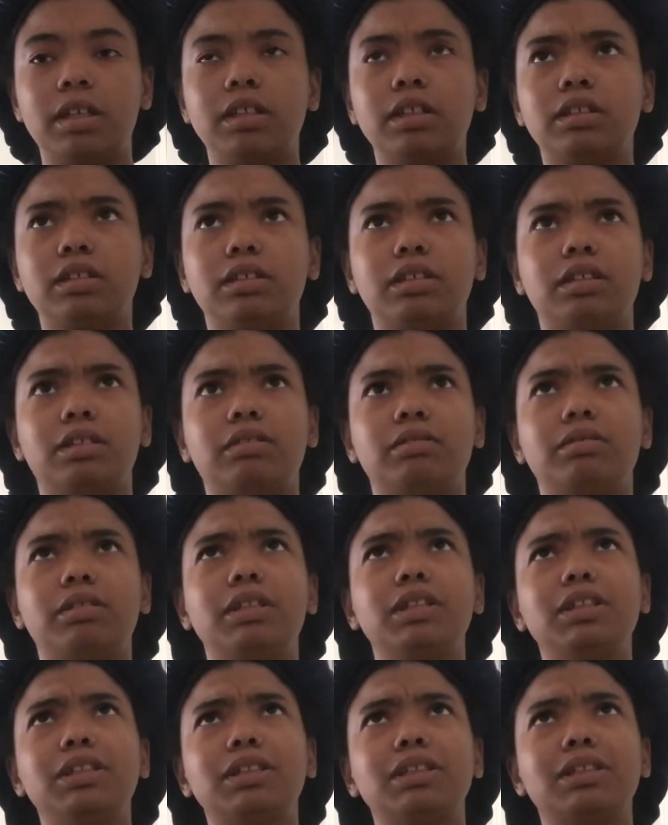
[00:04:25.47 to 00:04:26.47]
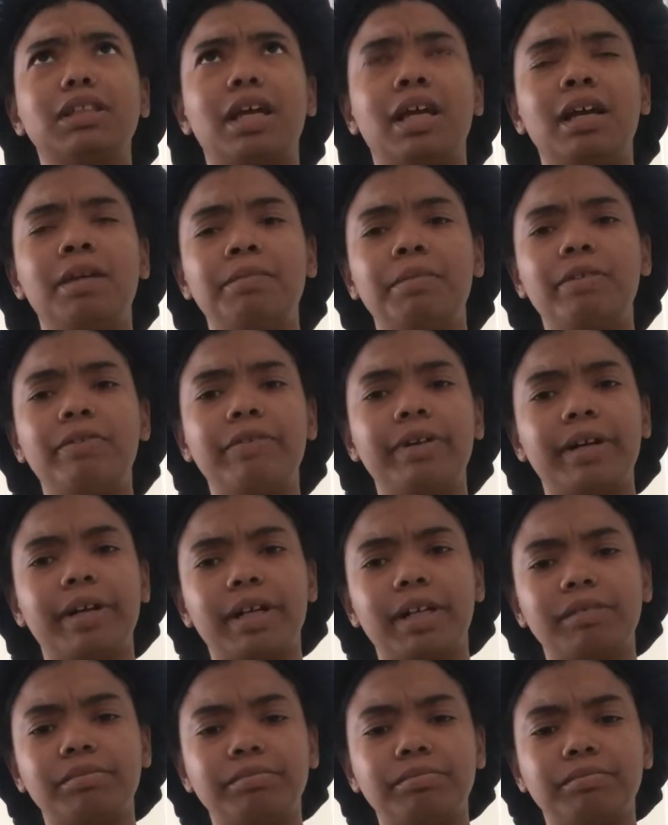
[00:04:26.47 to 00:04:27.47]
So he just came over
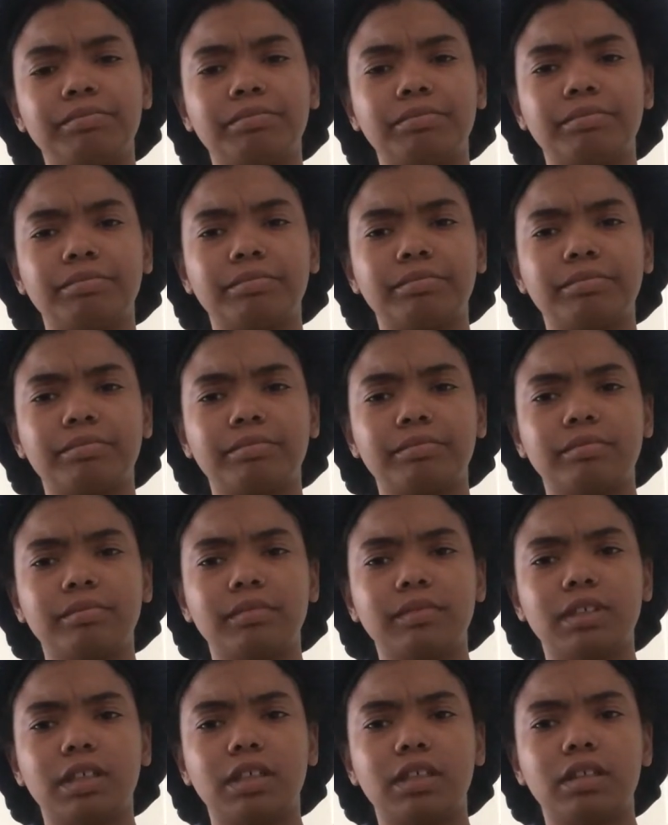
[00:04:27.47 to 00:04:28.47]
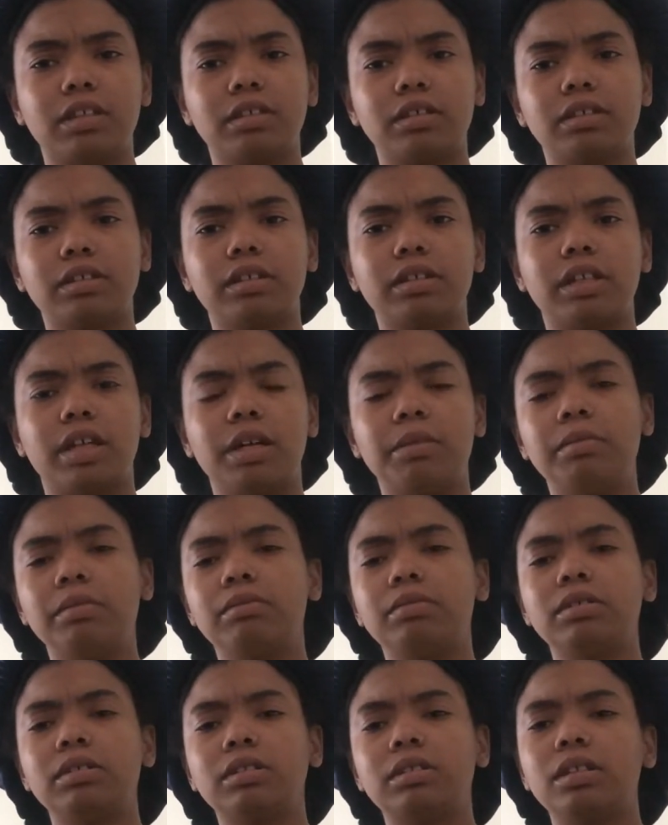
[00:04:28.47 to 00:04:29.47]
there, came up
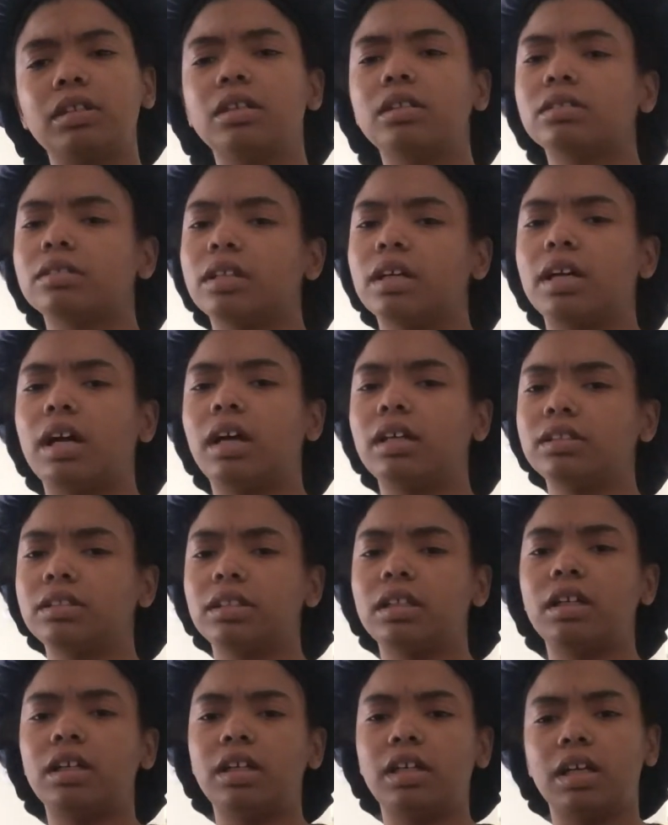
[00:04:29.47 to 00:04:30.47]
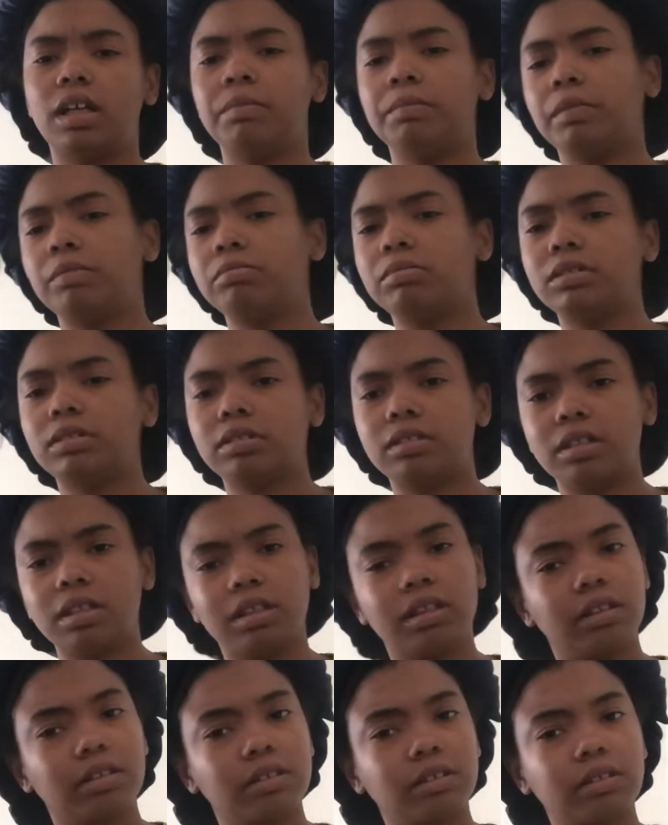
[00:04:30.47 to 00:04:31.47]
the stairs. Like I said, he came up the
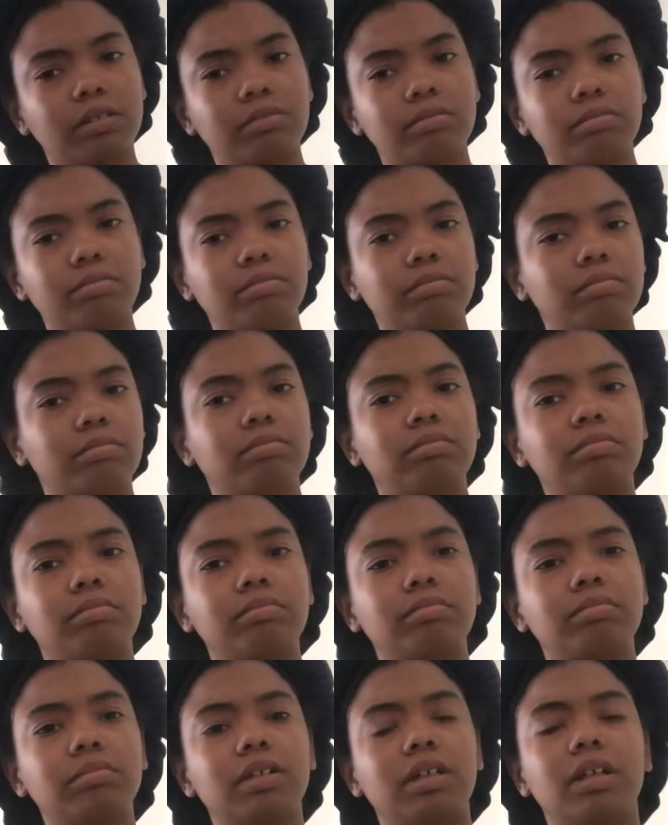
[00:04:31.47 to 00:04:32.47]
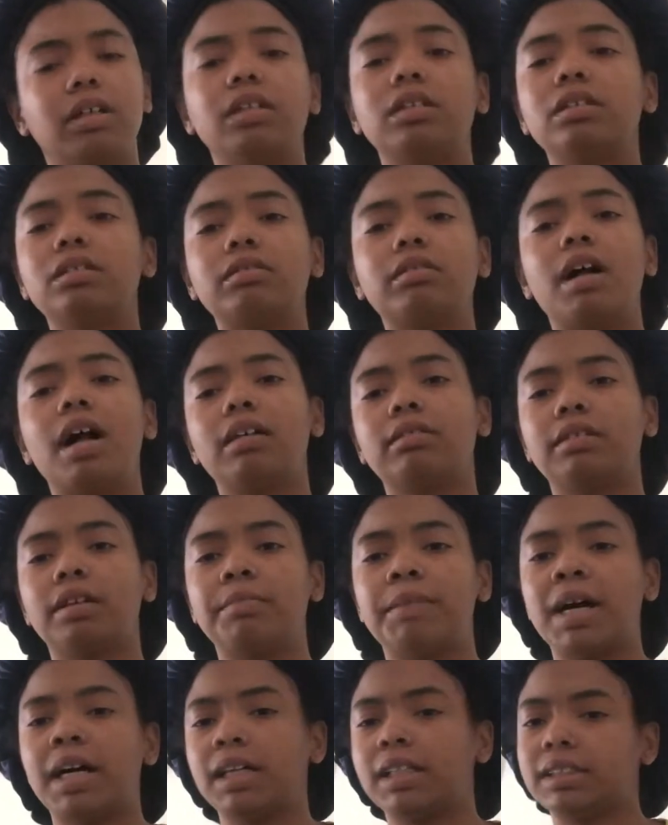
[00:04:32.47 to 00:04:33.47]
stairs a little after
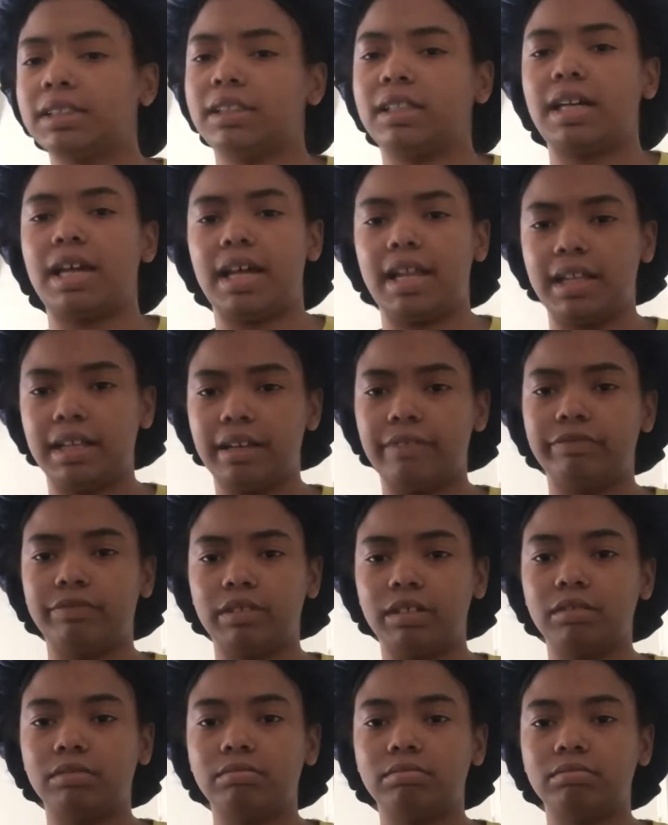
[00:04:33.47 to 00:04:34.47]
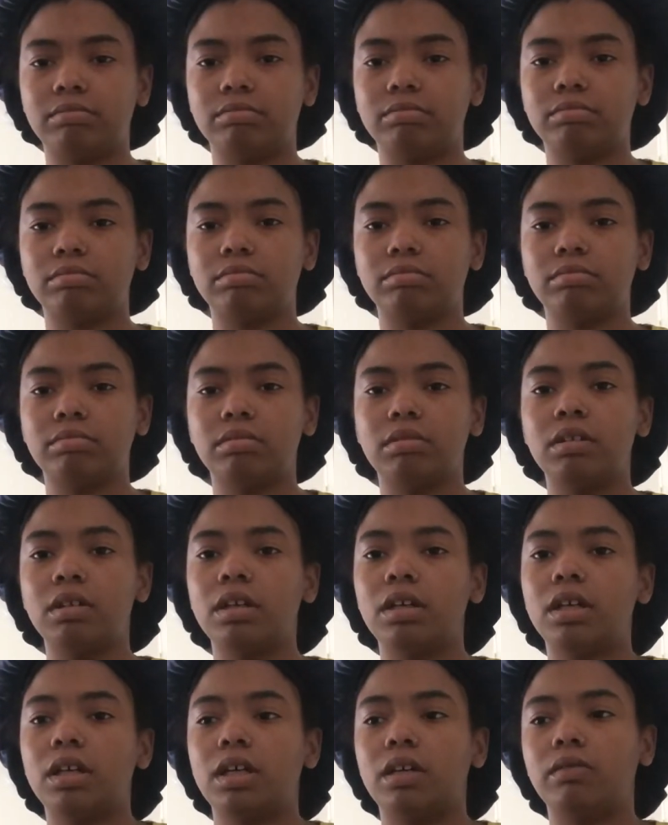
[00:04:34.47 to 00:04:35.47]
my cousin had left up.
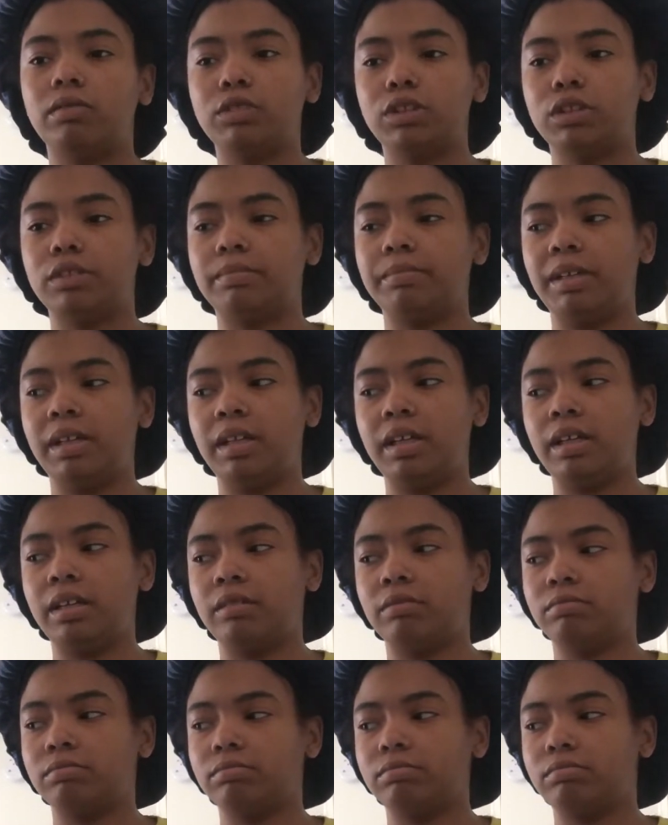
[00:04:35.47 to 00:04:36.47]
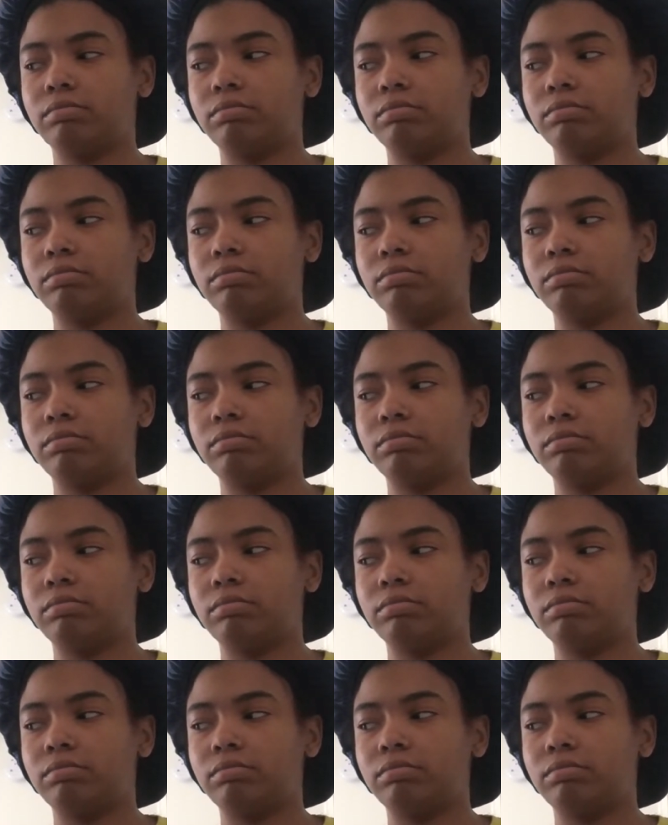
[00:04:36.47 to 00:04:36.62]
It was just me and him.